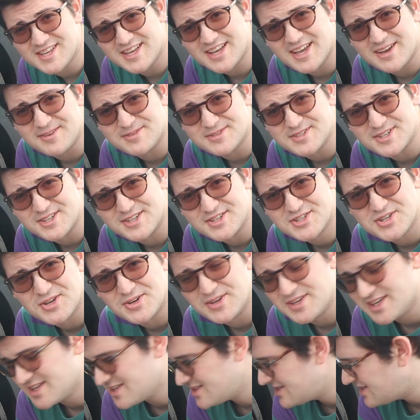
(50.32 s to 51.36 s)
thing I was going to show
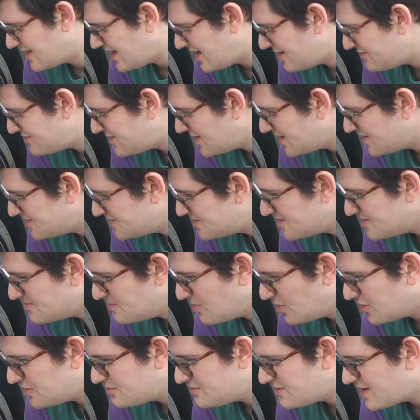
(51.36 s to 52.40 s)
you that I've done to
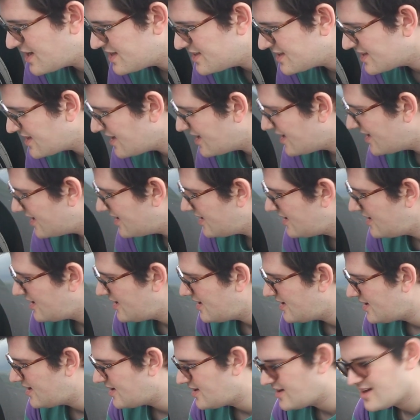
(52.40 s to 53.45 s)
modify the car
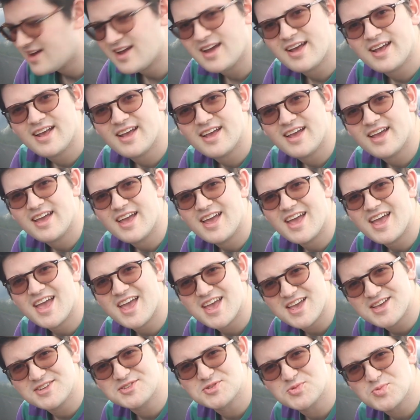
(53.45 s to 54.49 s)

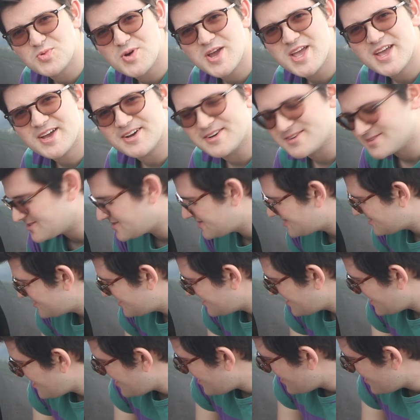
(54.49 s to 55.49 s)
is wheels.